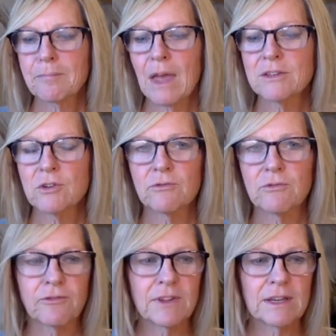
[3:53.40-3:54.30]
don't
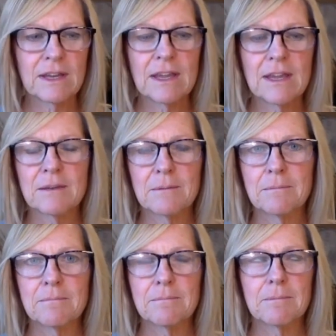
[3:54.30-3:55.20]
fit
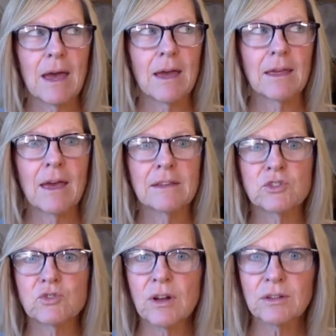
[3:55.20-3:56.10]
in. I
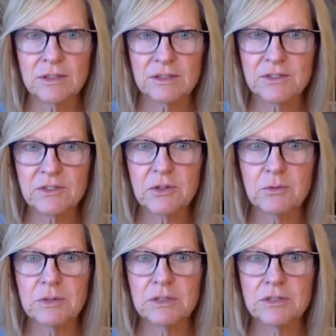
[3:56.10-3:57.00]
struggled in
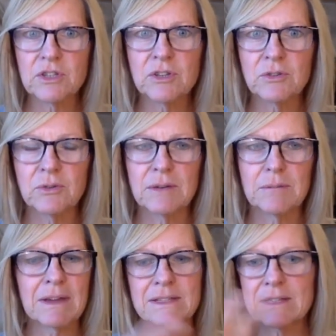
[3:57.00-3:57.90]
school too, and
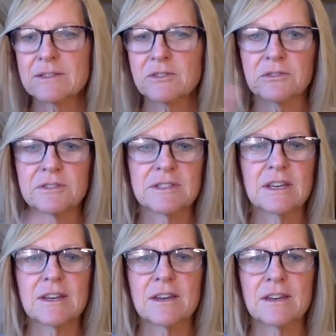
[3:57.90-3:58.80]
my sisters
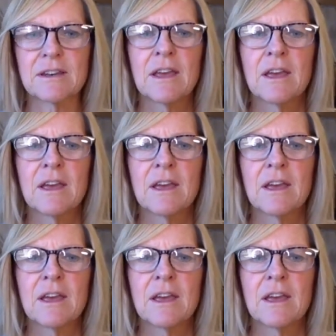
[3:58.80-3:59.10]
didn't. And